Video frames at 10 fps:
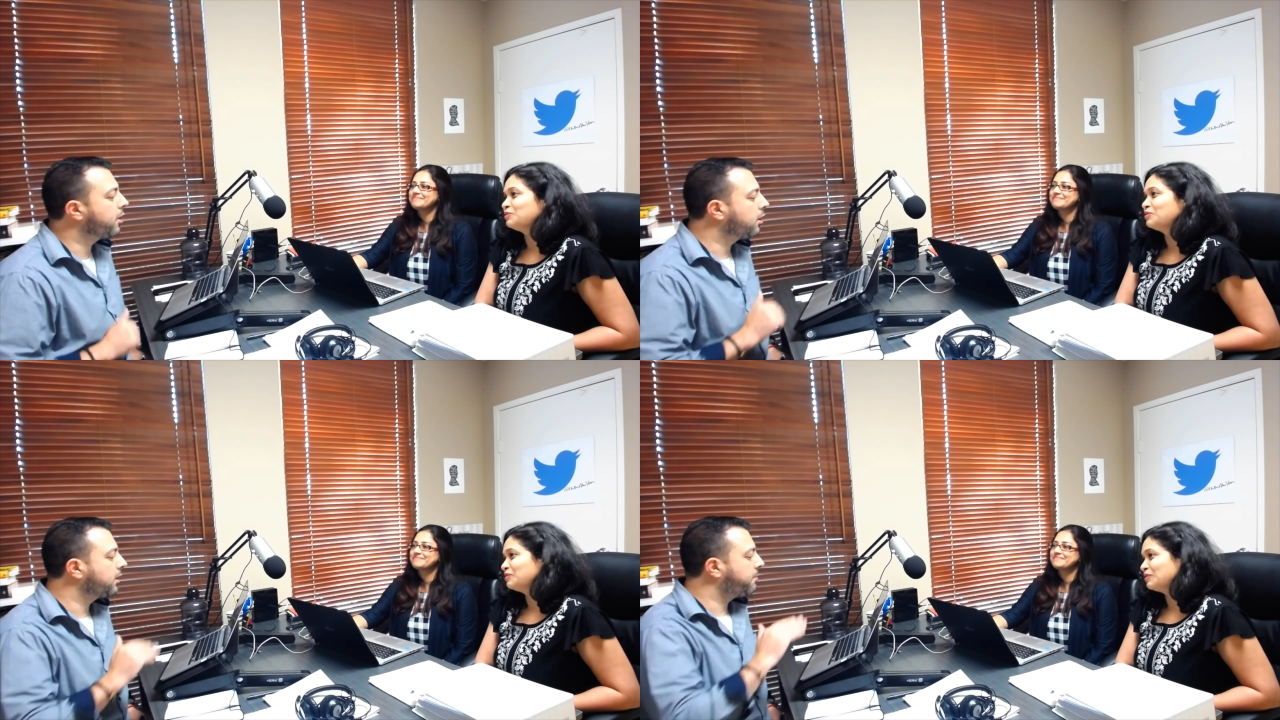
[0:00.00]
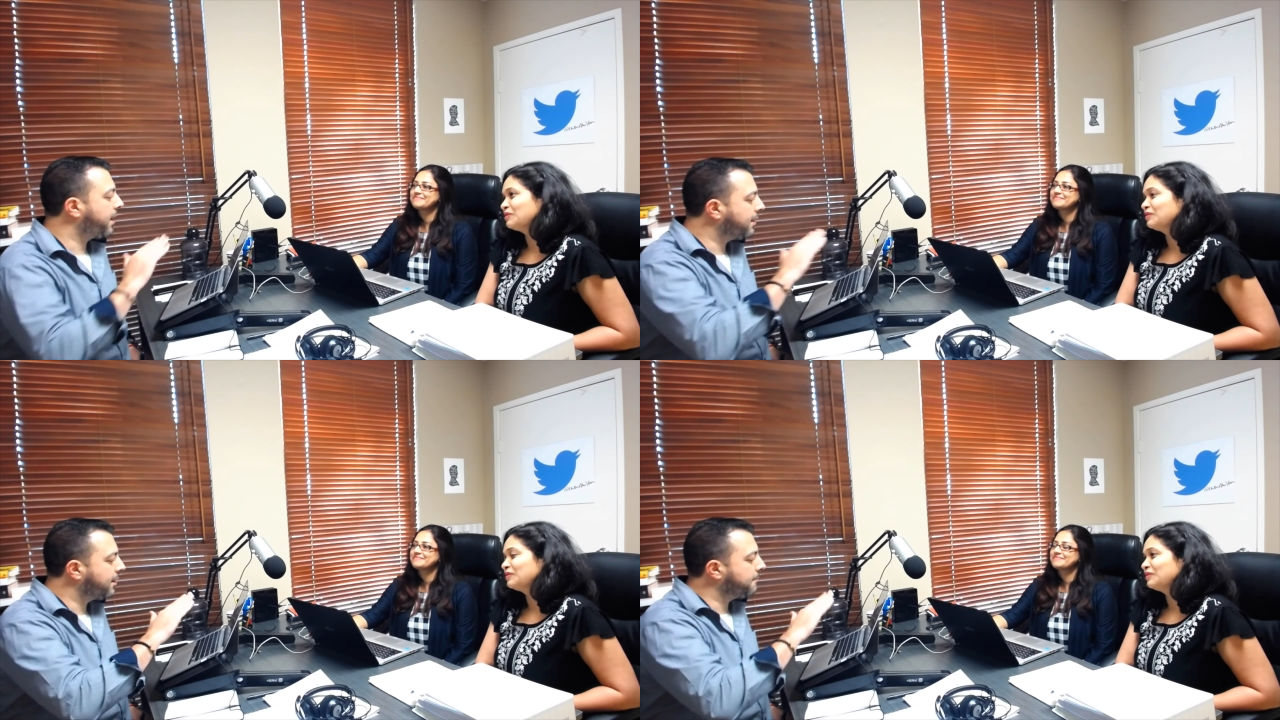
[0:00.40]
Speaker 1: only
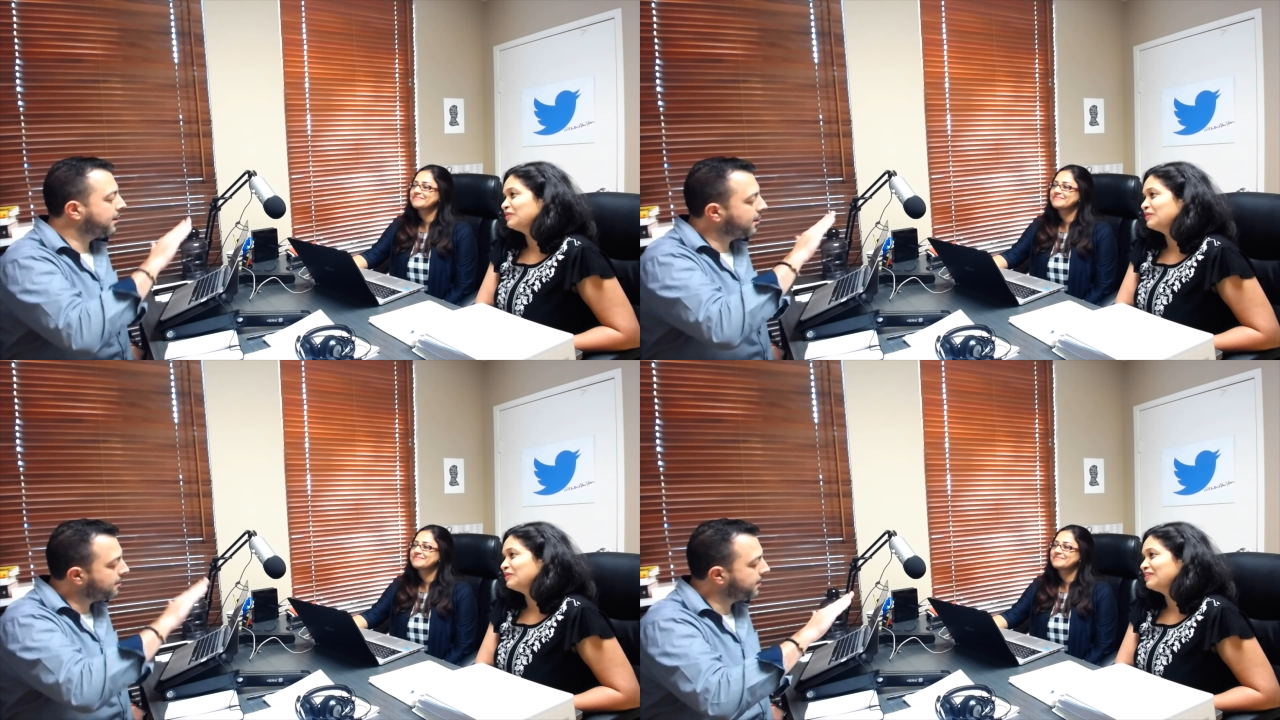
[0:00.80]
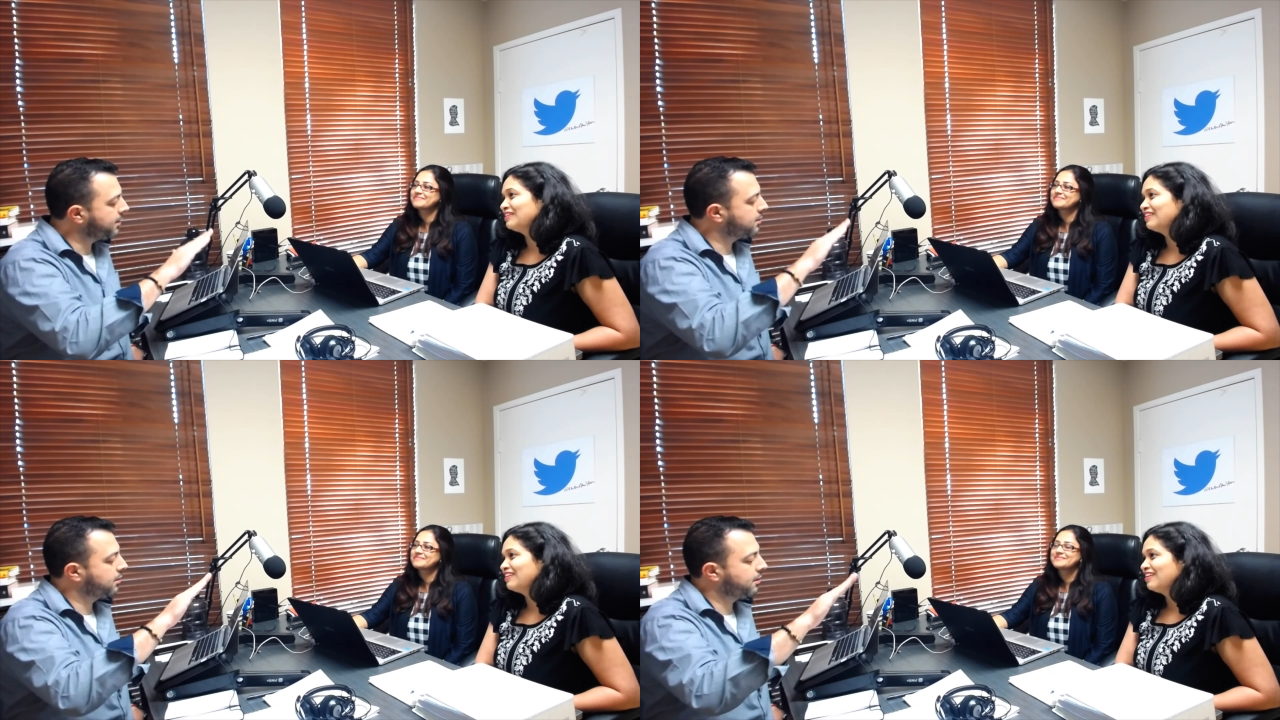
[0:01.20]
paid them a little
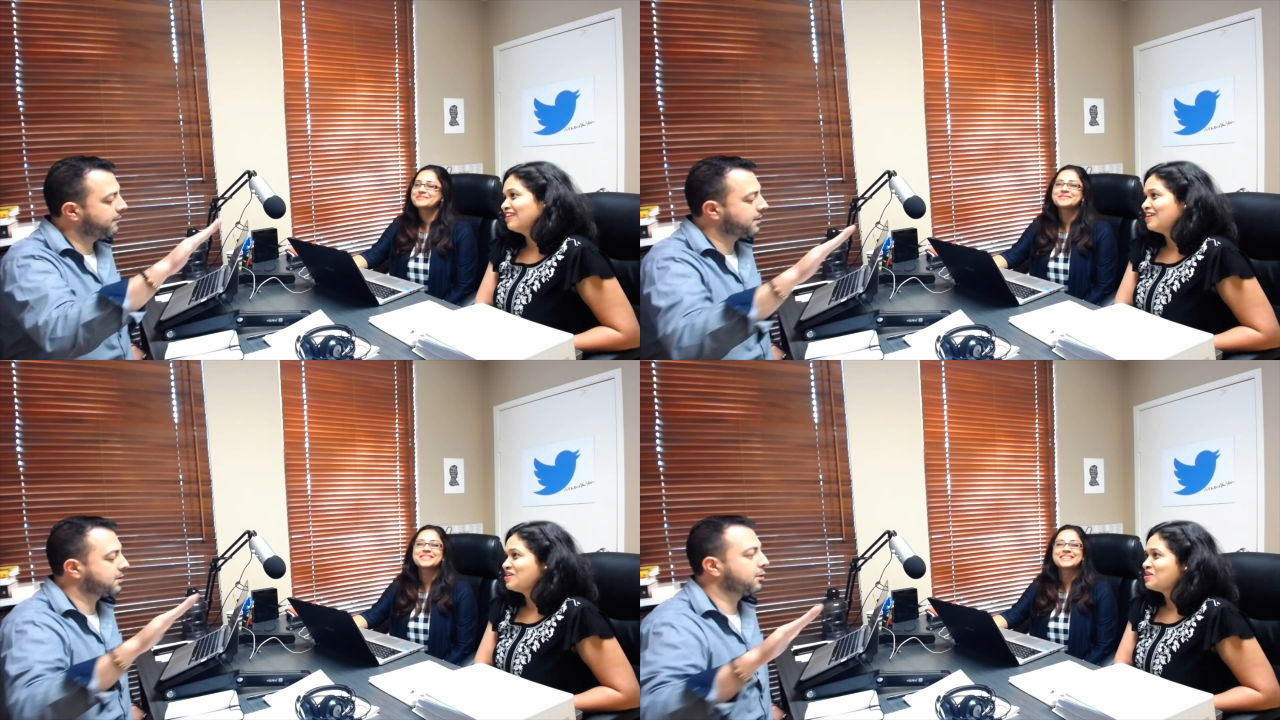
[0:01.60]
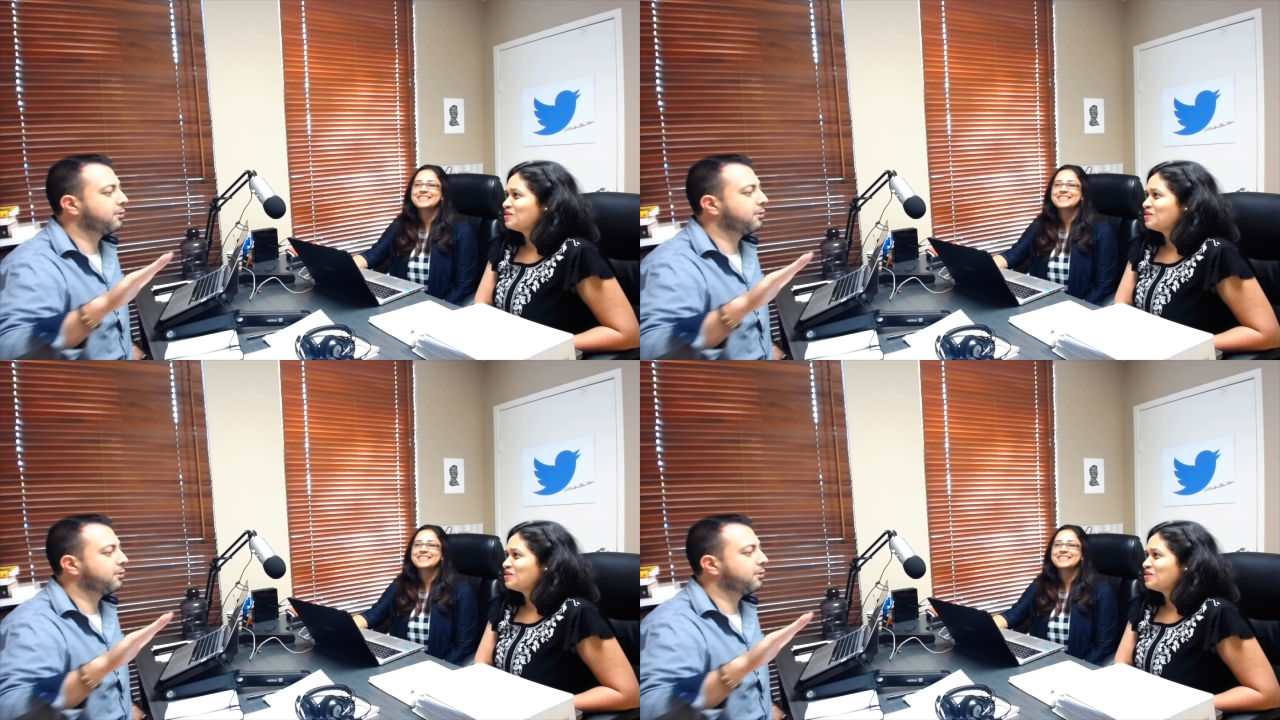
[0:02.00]
bit to give us good